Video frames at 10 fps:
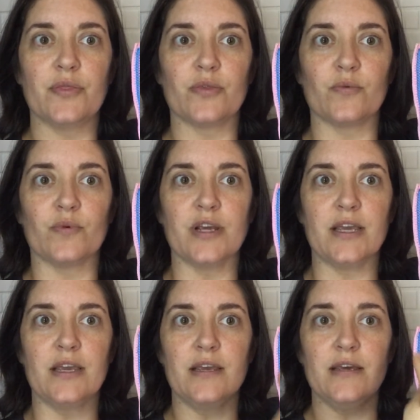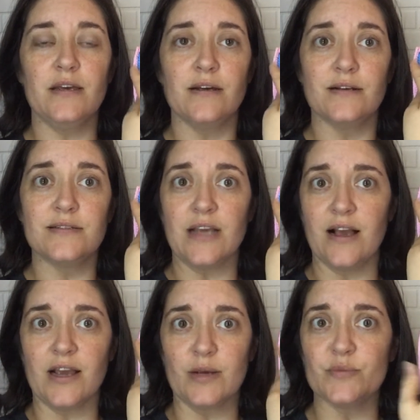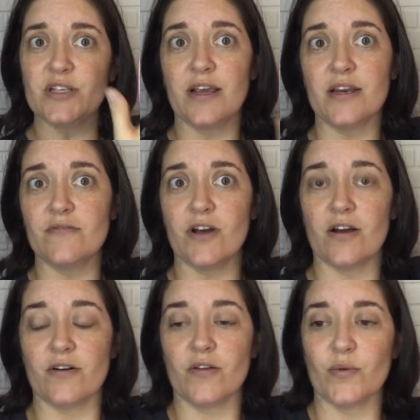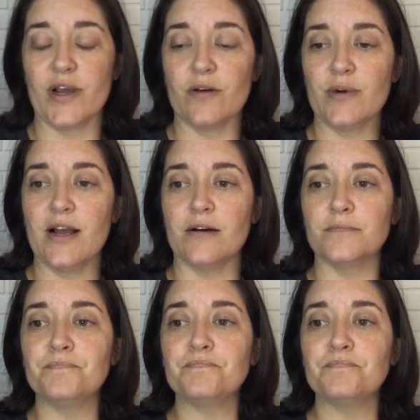3 times, and you've gotten all the way around.